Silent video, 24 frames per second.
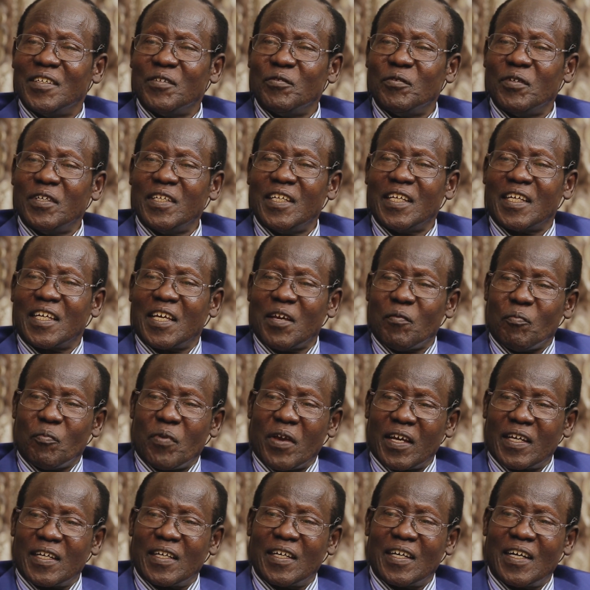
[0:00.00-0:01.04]
When he came
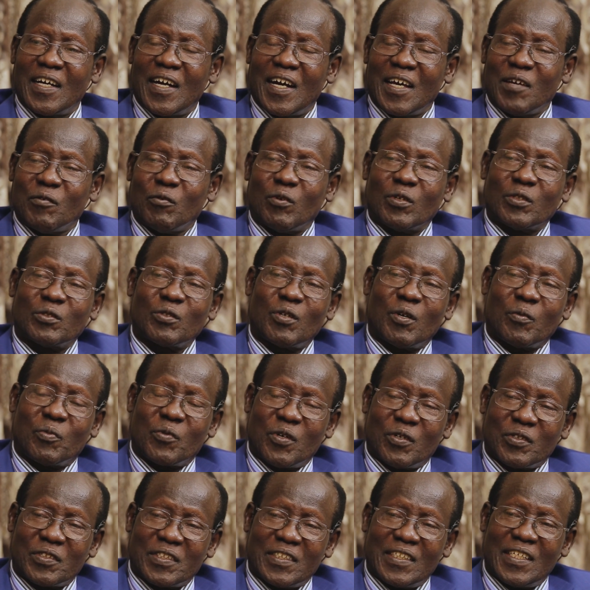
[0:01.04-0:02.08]
back, I was, of
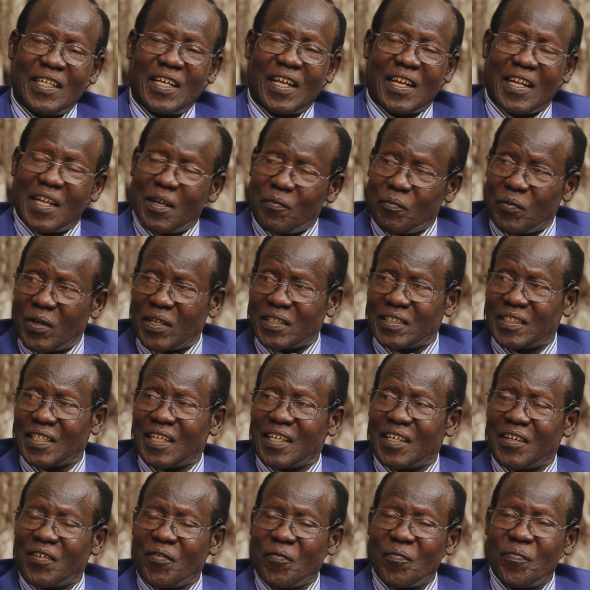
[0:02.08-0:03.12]
course, there number
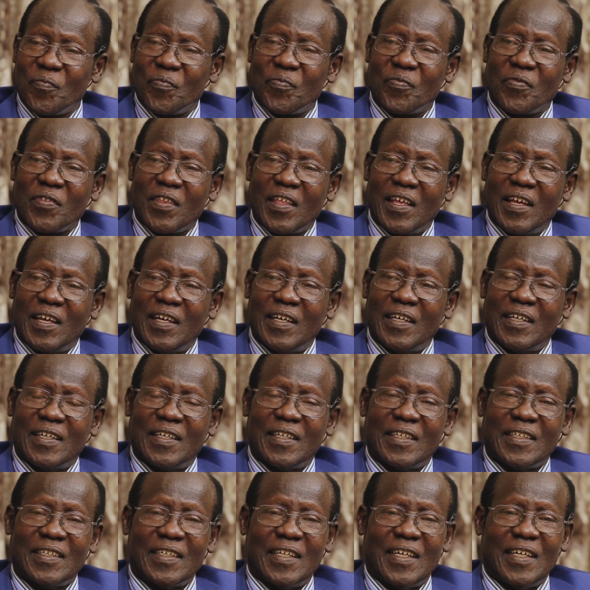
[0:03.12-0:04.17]
3.
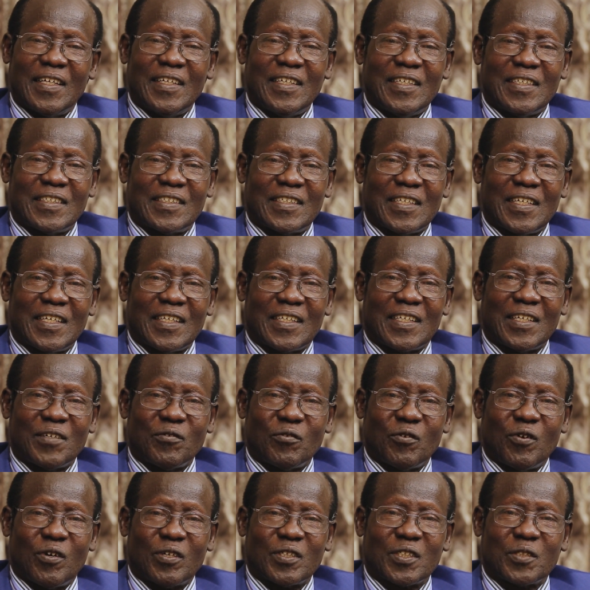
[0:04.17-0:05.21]
Then he said he
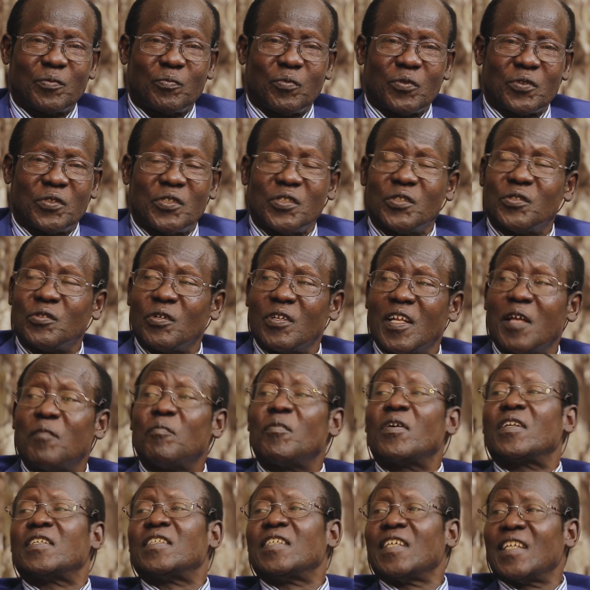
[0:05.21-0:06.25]
wants position
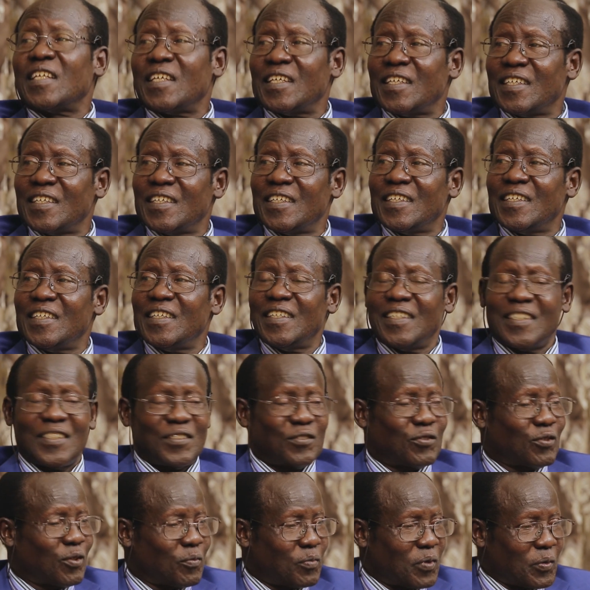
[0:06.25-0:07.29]
number 3.
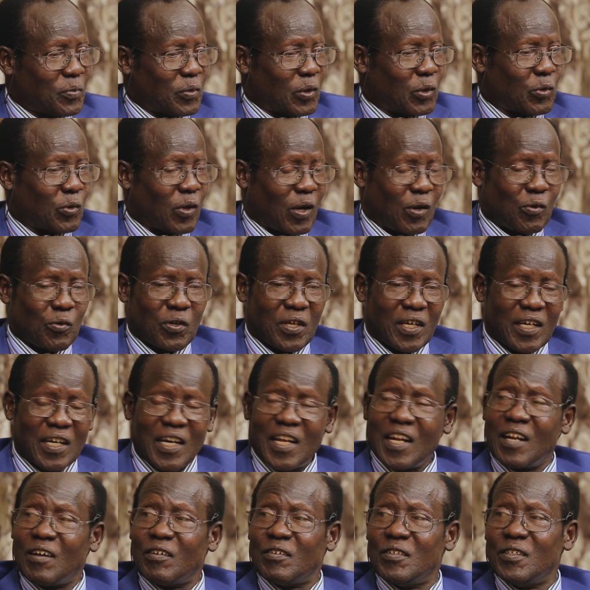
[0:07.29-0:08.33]
So people were looking
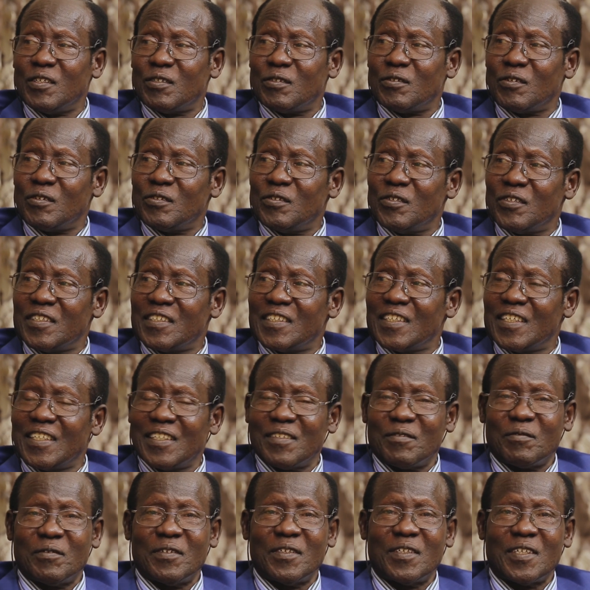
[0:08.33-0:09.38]
around. Dr. John
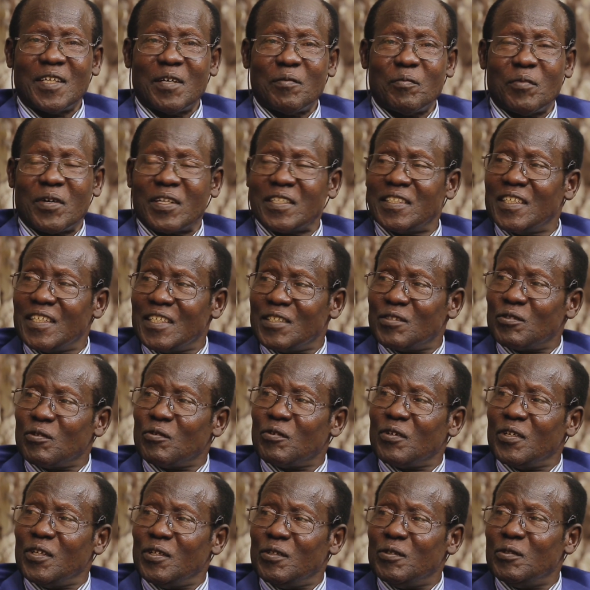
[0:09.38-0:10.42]
said, number 3 is
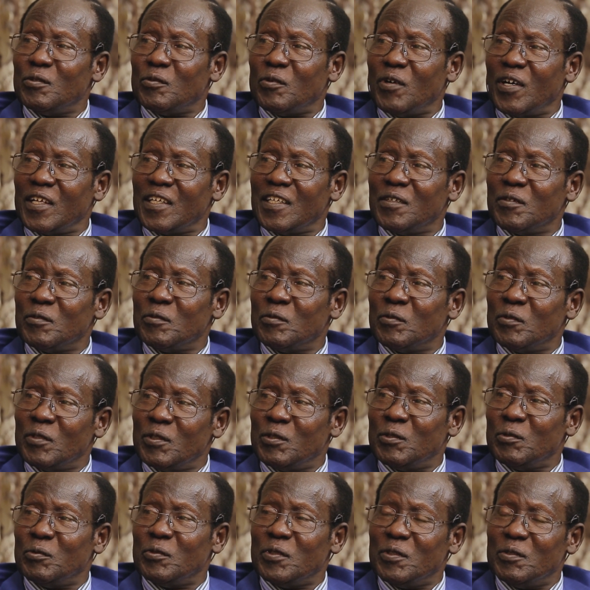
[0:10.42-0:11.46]
only you. And
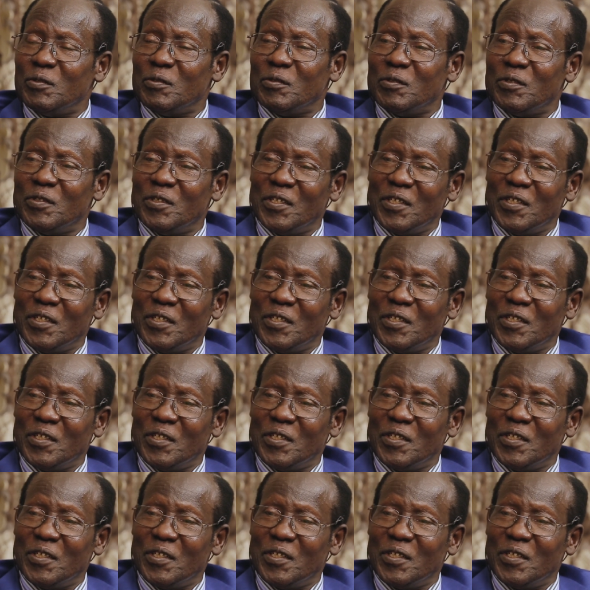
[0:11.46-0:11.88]
what do we do?